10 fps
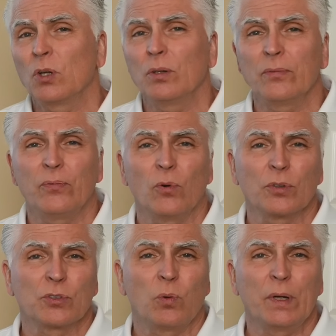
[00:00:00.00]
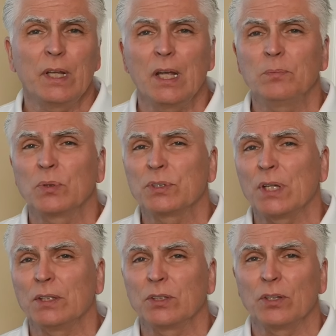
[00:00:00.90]
could afford
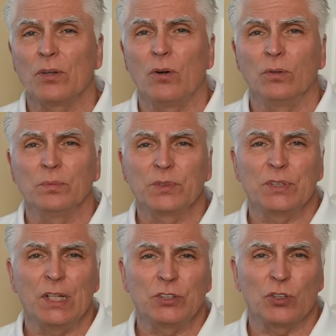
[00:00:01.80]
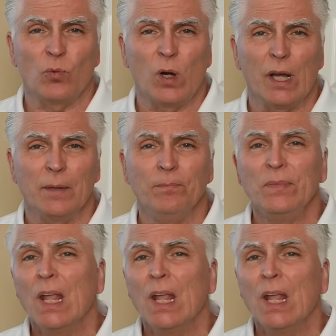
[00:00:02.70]
28% of the homes nationwide.